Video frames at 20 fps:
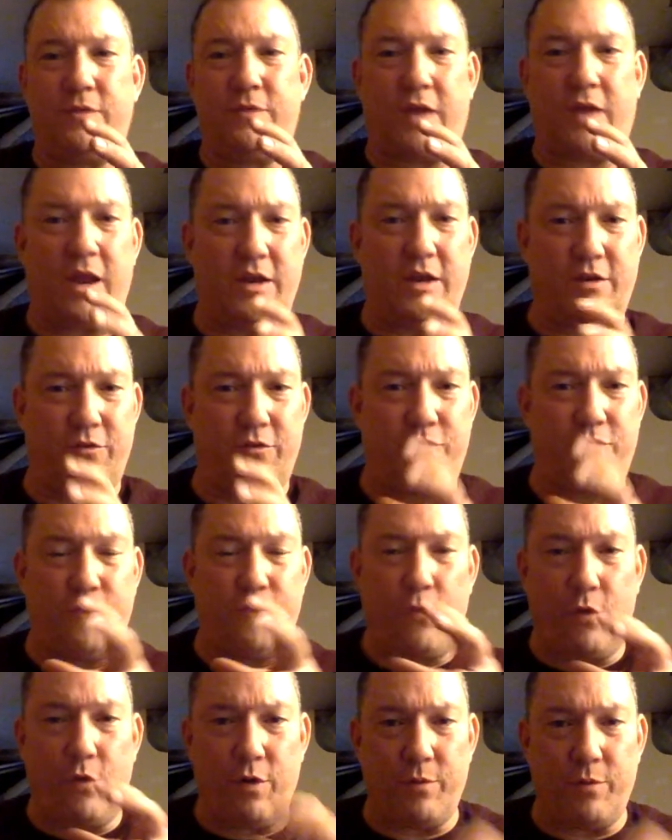kind of
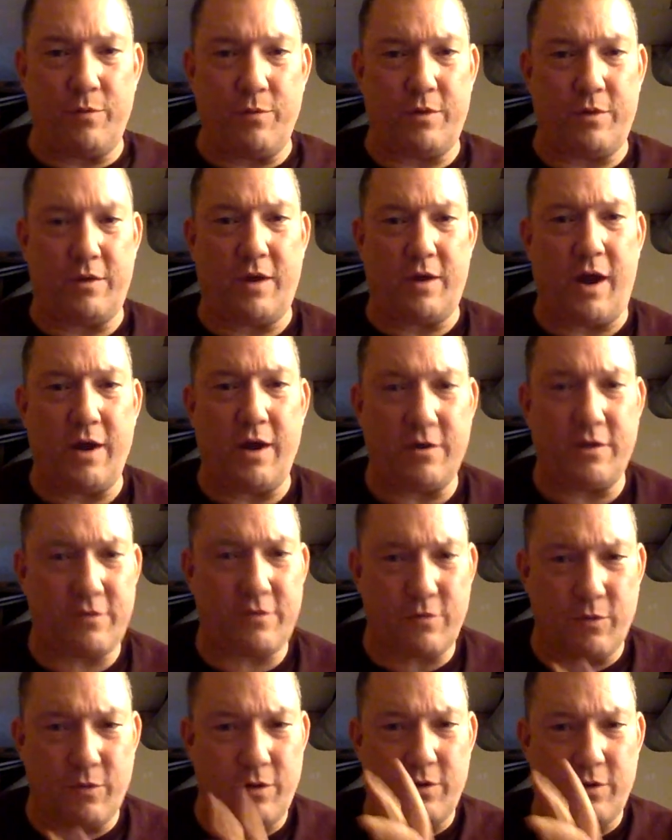deformed
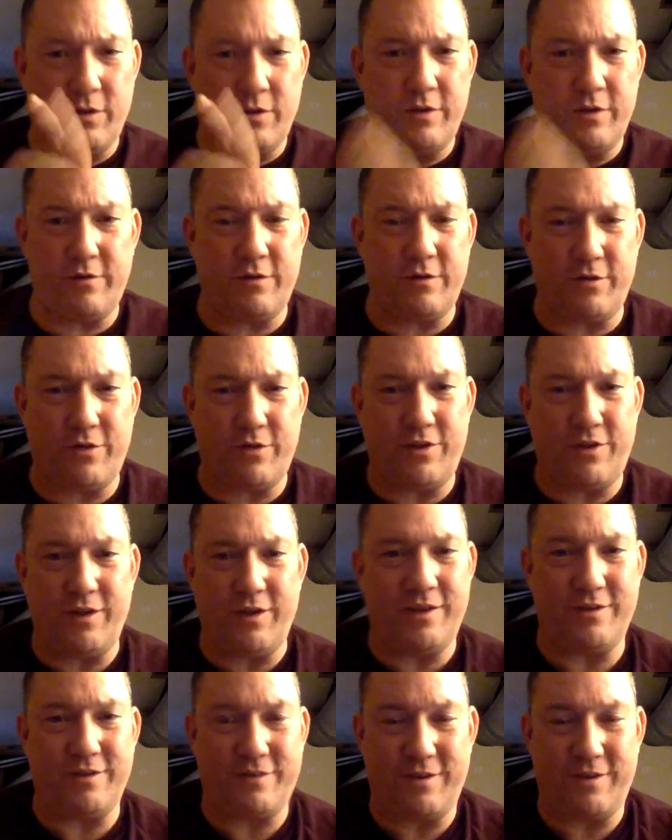dinosaur lizard
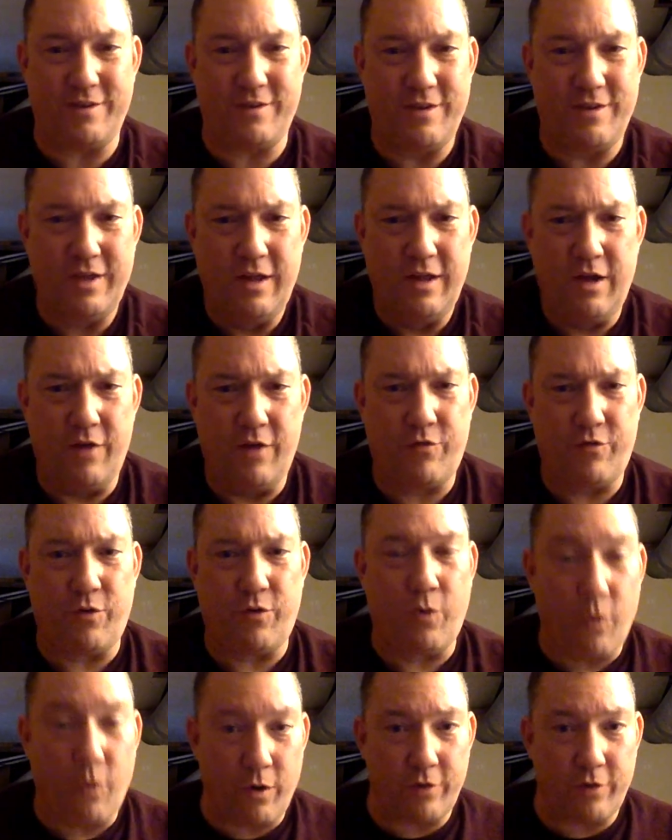things. And of
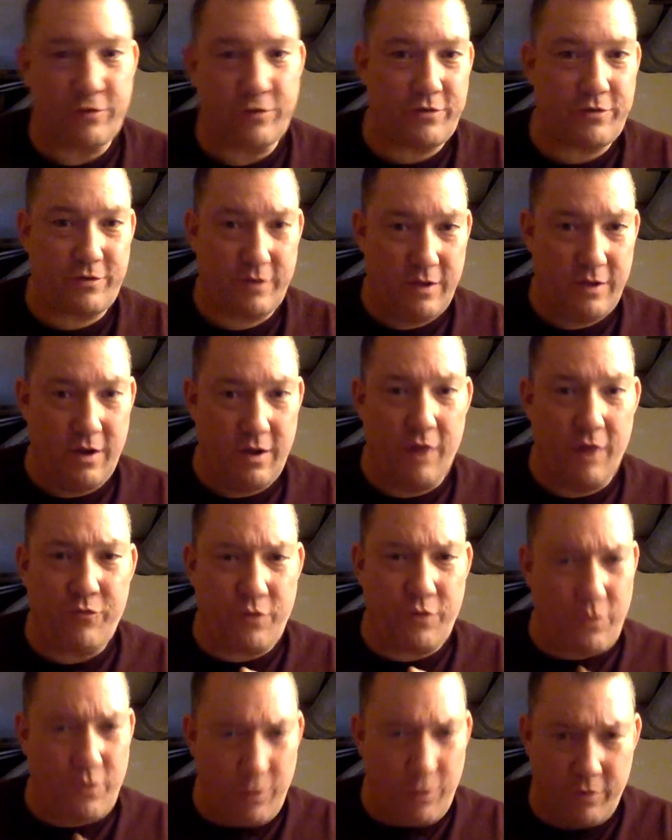course
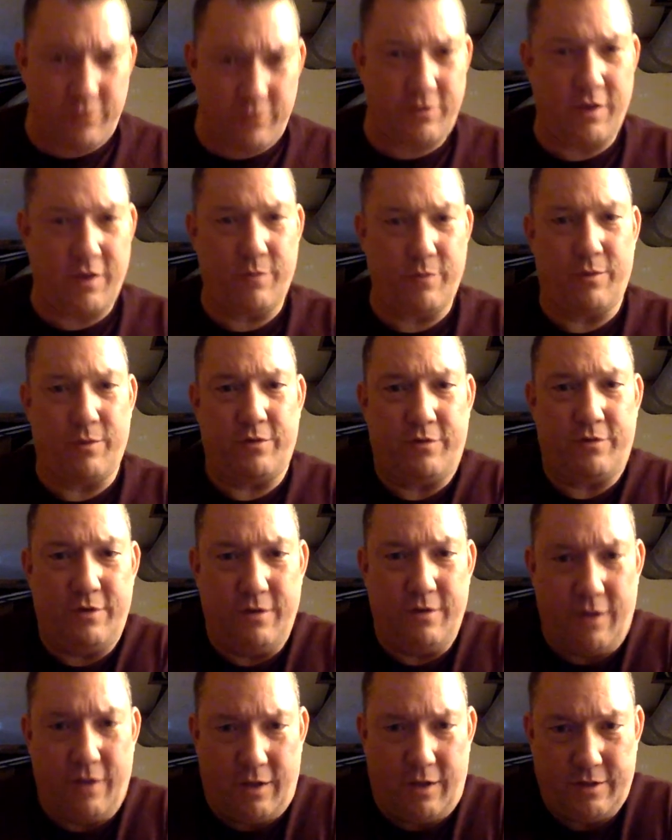they were
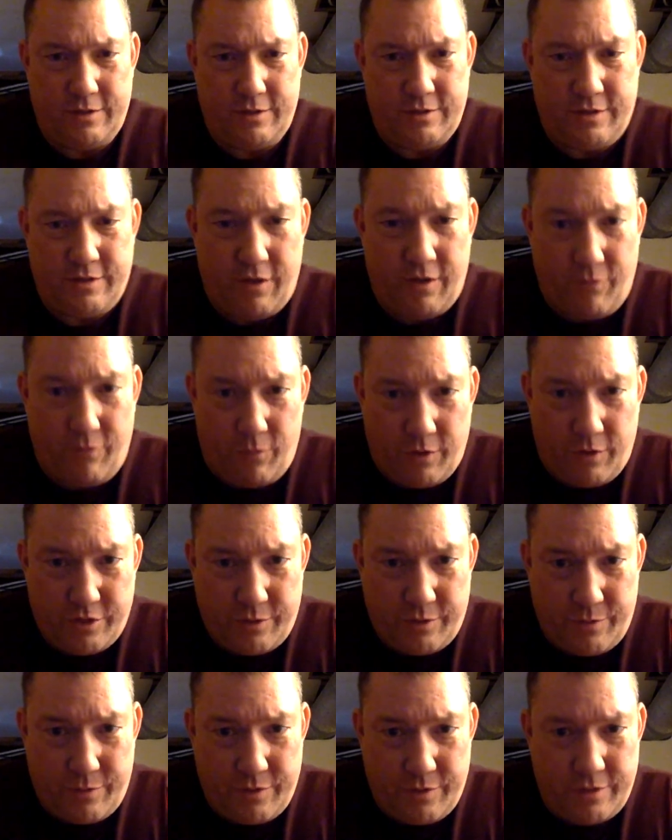devil
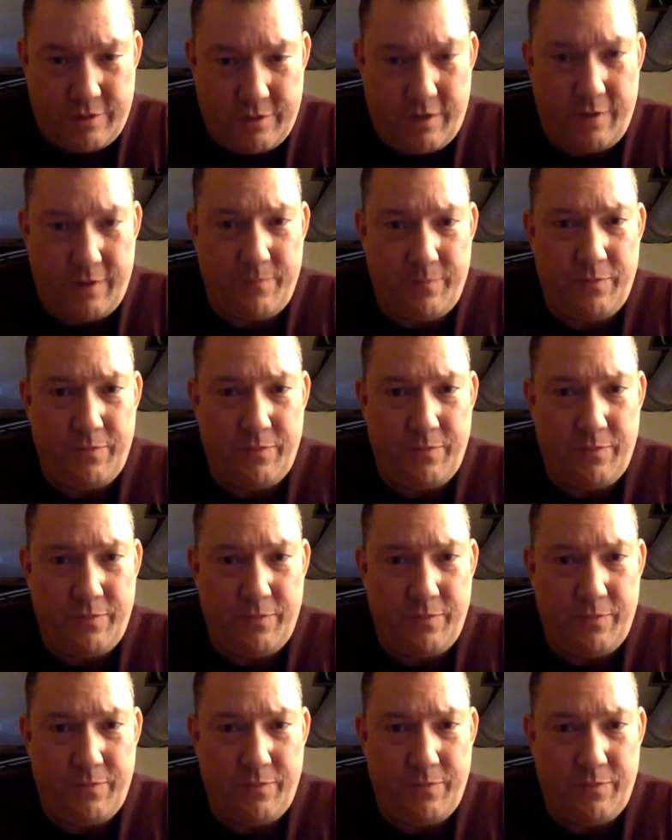worshippers, right?